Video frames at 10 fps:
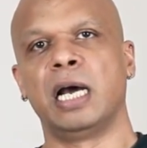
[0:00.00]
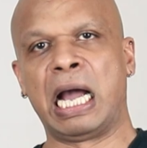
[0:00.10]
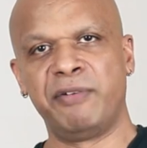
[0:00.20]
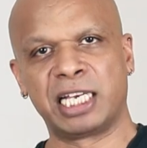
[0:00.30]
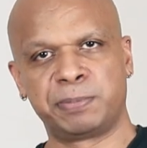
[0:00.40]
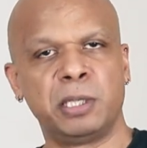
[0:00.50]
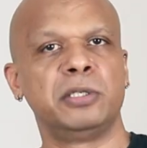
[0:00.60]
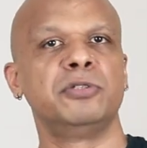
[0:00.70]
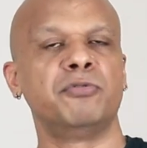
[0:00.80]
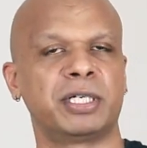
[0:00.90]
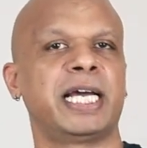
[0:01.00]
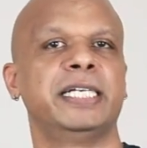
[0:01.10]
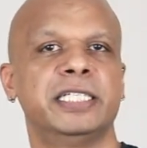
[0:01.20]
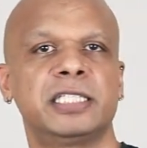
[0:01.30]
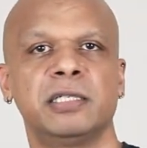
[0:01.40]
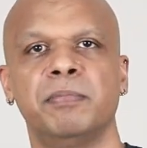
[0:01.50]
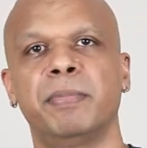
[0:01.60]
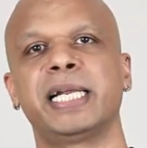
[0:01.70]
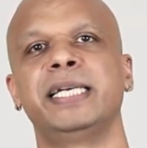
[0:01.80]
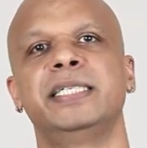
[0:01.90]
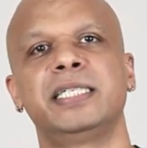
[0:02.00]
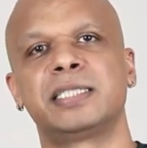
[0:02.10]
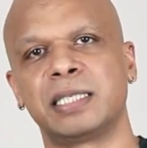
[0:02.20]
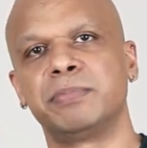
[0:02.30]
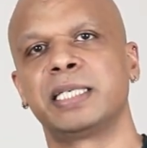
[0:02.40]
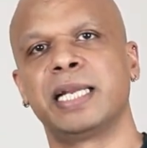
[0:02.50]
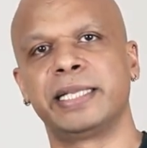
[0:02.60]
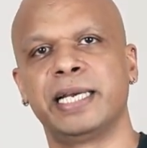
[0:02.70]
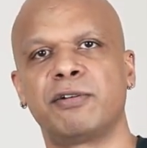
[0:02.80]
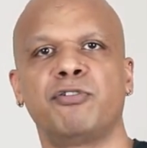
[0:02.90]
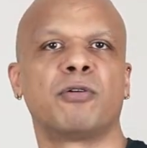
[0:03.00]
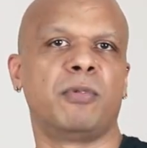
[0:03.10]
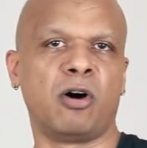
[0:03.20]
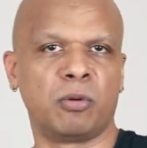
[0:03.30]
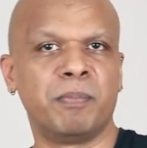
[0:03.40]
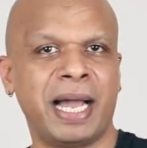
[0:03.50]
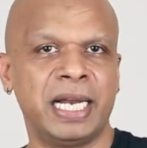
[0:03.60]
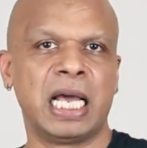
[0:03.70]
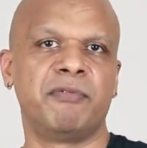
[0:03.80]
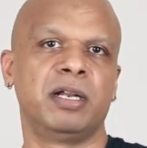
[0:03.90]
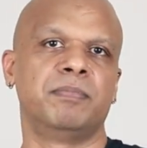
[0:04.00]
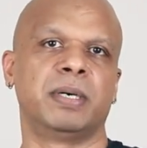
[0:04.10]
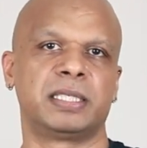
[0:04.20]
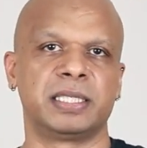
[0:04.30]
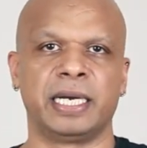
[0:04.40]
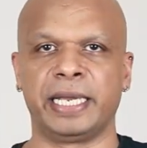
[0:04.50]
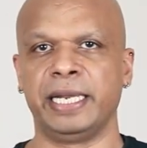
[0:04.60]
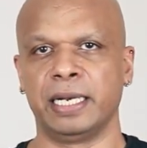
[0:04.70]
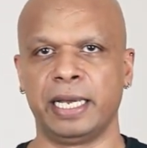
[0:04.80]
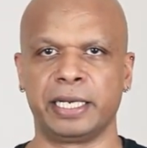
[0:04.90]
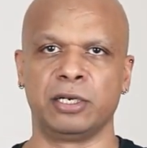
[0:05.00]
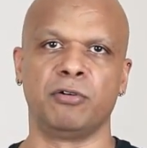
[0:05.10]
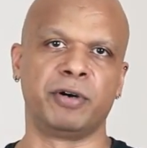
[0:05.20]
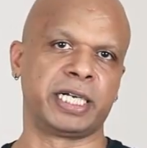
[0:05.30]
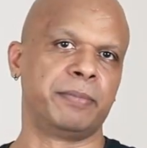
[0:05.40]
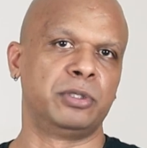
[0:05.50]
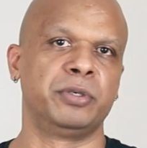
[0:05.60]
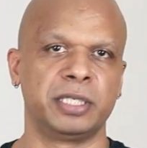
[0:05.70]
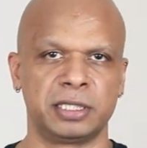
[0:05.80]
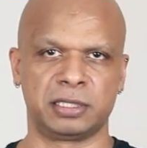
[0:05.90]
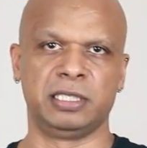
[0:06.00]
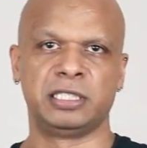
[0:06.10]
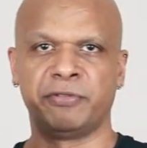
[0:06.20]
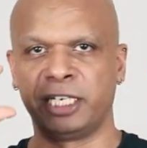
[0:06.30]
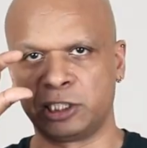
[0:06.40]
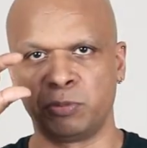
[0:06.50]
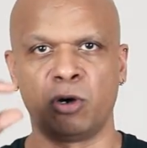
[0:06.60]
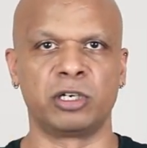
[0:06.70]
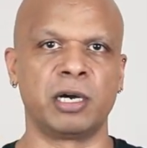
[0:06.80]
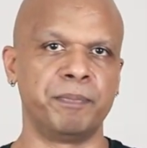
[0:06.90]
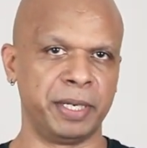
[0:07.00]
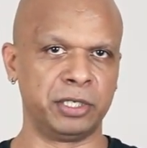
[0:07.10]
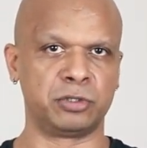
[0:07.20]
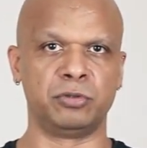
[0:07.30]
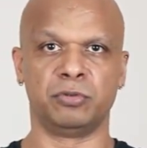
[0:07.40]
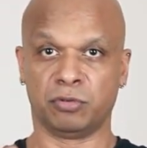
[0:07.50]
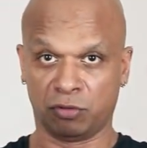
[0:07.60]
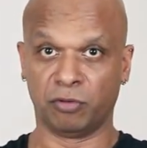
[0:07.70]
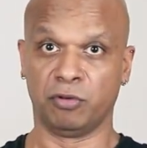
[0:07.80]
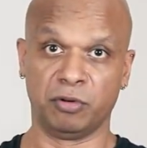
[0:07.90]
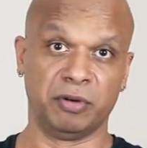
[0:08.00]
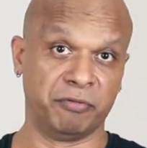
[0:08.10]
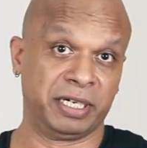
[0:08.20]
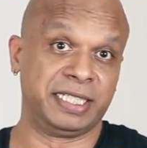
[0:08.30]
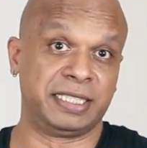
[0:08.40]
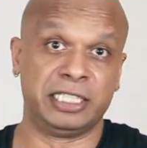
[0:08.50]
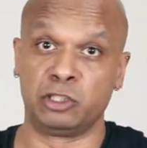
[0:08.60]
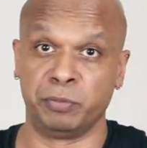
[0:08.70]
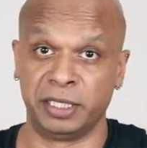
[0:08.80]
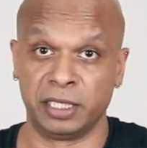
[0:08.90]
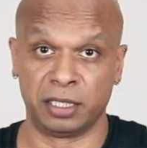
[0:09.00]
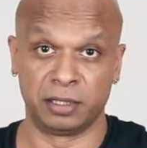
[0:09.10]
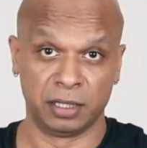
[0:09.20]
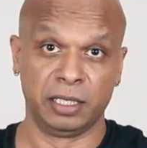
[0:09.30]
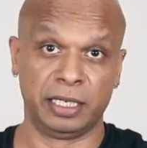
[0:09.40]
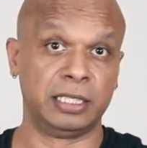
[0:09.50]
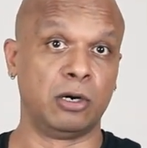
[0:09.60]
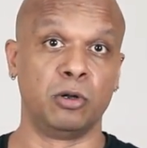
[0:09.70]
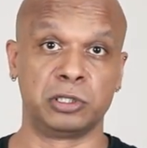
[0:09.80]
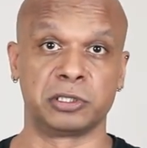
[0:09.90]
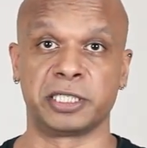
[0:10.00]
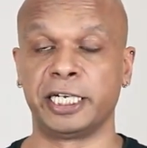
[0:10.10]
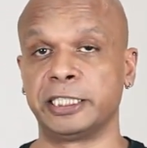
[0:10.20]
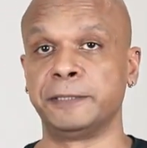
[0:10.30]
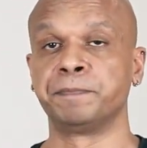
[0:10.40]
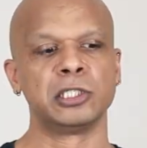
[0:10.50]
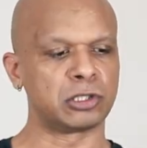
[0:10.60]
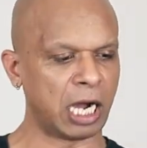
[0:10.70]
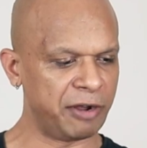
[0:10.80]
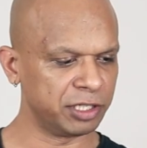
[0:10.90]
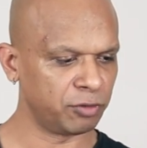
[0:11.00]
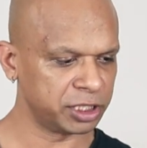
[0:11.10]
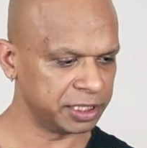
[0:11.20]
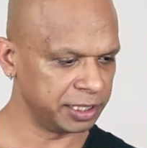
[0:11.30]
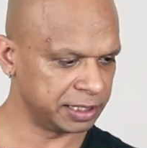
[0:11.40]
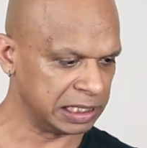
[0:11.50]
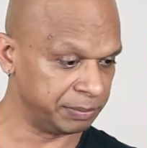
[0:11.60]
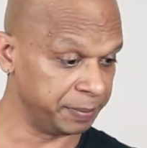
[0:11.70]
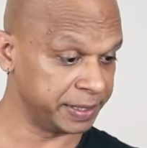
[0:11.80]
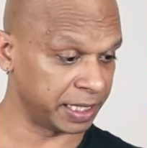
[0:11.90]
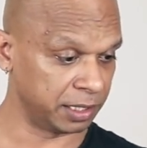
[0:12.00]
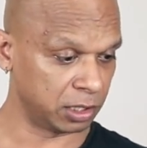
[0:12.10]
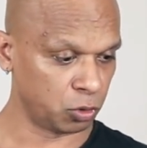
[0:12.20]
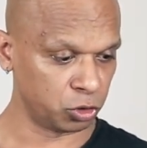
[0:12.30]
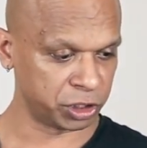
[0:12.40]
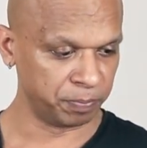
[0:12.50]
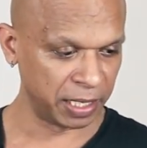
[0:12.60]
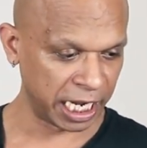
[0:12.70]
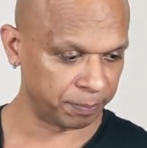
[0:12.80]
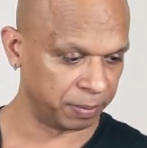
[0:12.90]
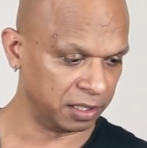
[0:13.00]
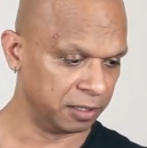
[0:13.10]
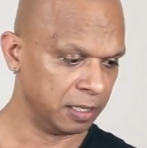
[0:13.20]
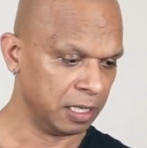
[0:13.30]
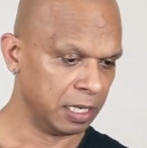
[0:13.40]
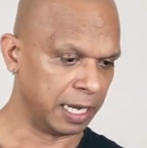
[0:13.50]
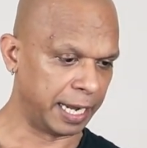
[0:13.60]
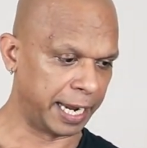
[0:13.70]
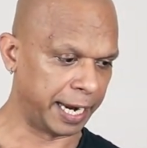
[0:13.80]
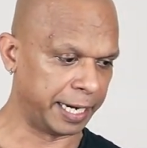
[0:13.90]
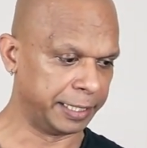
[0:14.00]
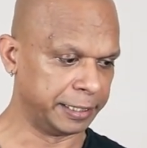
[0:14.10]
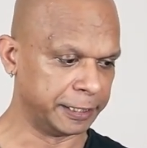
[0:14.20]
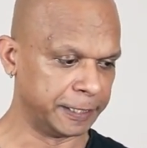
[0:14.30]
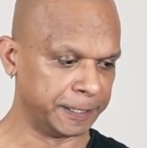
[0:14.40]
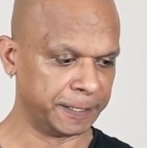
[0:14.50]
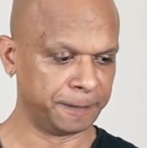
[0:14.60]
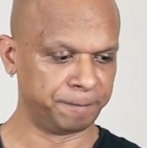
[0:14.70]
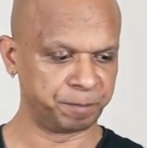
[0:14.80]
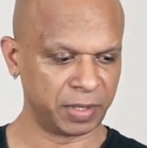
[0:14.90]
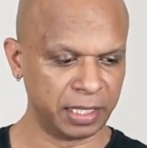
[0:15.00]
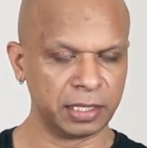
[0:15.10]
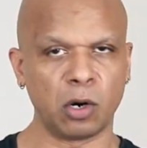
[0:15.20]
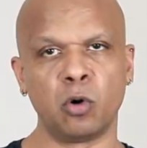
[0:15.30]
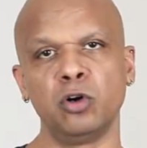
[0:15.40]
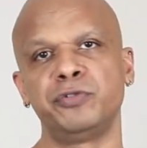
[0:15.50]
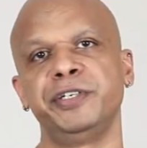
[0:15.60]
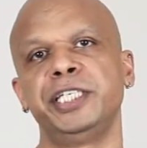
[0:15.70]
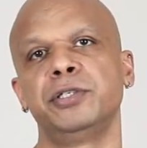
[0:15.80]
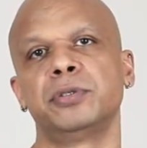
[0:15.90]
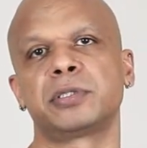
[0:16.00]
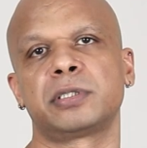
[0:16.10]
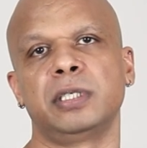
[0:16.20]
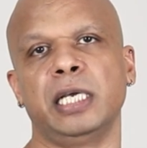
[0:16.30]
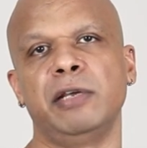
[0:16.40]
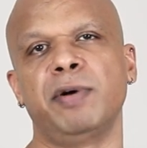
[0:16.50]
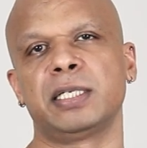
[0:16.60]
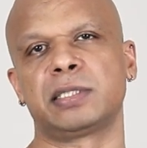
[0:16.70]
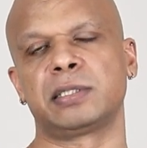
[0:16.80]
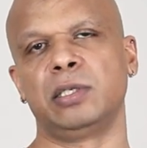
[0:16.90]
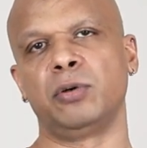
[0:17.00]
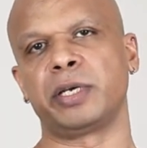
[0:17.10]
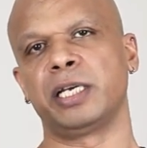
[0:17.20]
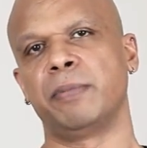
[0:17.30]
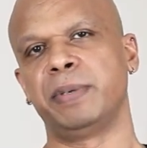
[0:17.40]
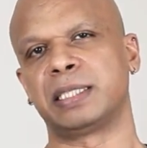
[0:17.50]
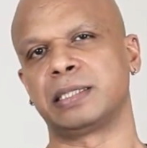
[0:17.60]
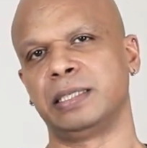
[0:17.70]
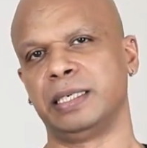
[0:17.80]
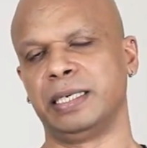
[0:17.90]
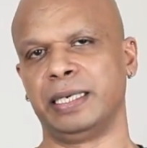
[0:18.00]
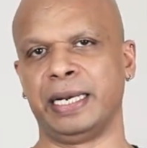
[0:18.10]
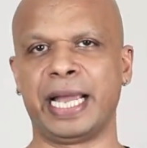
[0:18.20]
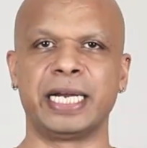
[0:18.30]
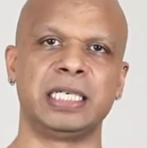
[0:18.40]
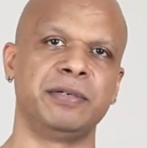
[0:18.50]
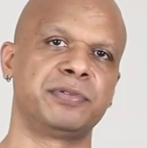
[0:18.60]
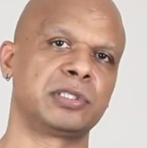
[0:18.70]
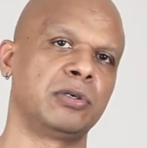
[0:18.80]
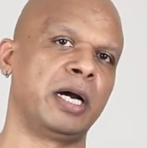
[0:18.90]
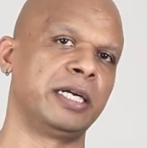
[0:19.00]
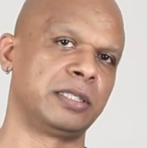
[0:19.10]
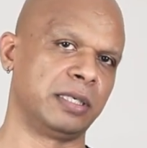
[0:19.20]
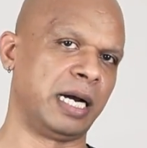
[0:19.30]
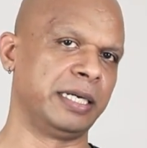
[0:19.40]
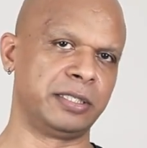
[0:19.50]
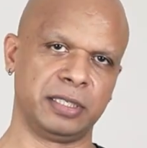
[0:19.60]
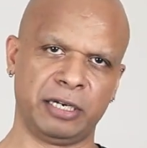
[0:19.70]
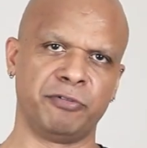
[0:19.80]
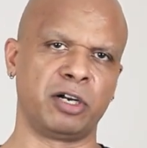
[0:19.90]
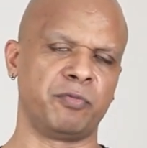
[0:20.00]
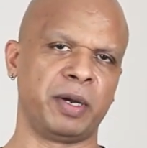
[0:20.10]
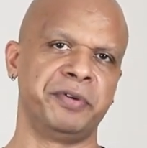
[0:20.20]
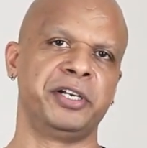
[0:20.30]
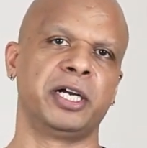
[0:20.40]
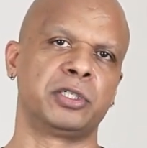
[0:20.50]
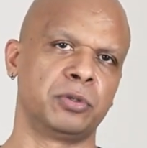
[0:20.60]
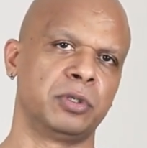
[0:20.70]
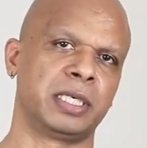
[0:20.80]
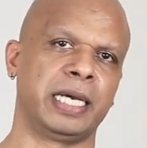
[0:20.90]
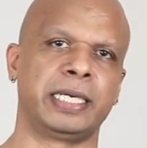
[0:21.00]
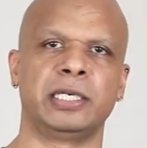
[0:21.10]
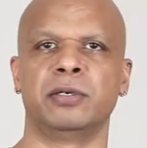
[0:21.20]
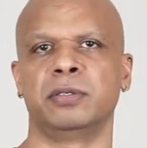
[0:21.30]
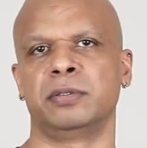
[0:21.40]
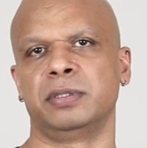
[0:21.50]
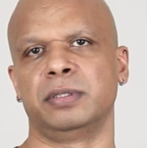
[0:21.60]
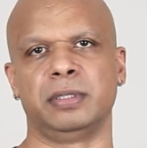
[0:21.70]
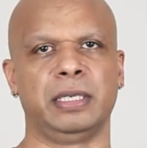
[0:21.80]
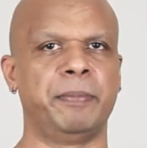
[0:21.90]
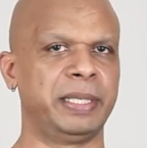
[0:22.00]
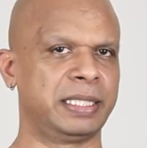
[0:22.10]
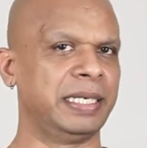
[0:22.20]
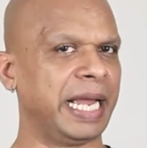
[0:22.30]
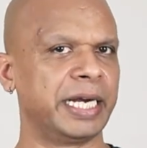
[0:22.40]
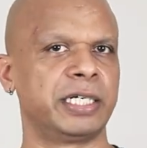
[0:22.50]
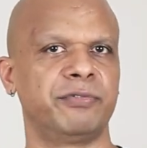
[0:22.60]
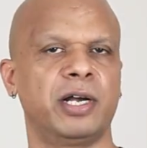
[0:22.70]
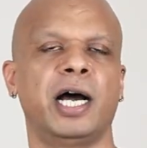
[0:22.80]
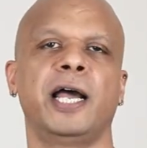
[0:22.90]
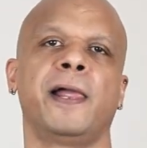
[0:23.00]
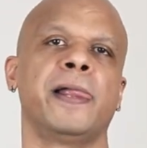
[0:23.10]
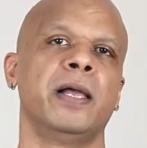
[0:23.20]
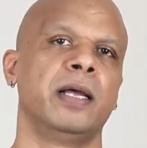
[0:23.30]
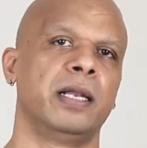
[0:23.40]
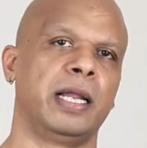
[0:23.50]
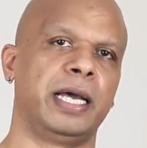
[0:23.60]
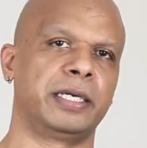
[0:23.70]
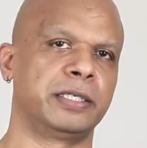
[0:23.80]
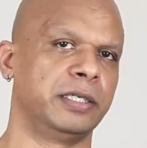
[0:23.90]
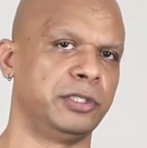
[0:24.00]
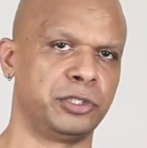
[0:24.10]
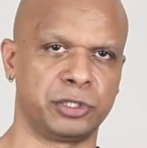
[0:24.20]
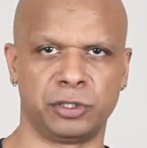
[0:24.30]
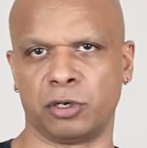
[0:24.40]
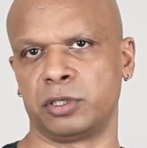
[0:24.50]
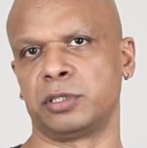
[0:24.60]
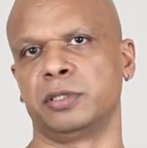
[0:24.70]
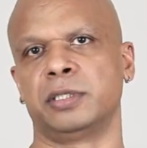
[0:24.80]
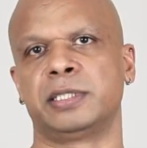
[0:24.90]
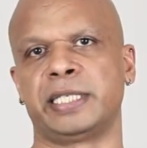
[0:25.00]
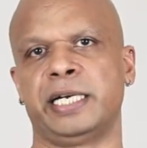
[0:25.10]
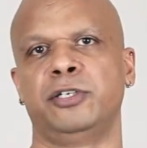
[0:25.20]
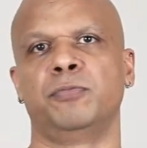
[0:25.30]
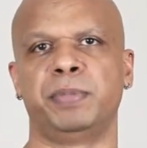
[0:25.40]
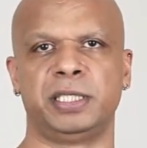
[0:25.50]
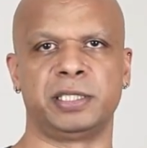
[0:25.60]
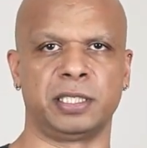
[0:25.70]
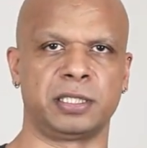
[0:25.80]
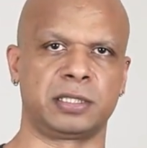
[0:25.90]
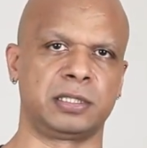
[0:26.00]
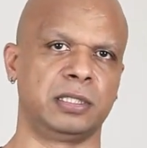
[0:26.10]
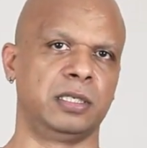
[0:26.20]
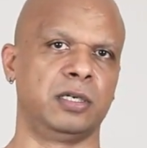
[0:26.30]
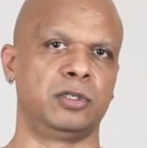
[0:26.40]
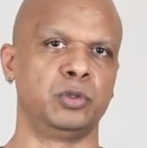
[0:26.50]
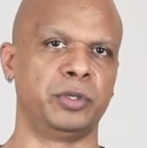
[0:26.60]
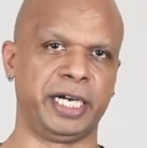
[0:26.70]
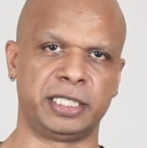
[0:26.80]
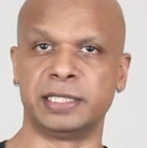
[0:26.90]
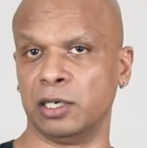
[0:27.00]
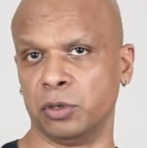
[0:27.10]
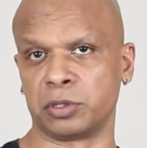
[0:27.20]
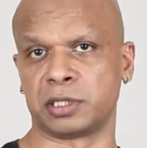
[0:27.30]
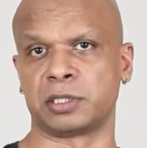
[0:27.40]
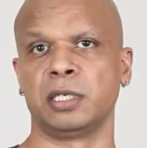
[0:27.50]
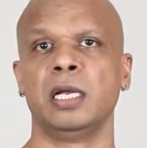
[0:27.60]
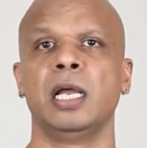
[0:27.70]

I will explain to you what I did, but I did it something like that for on my level. But again, like, you know, what I'm doing is a very small compared to what is need to be done in the whole society. So I was watching this CBB channel, Coach Black Pill, and in the old videos he was looking a bit negative. So I in one of my video I told, like, you know, a bit negative guy, like, you should not send your pictures to rate the looks.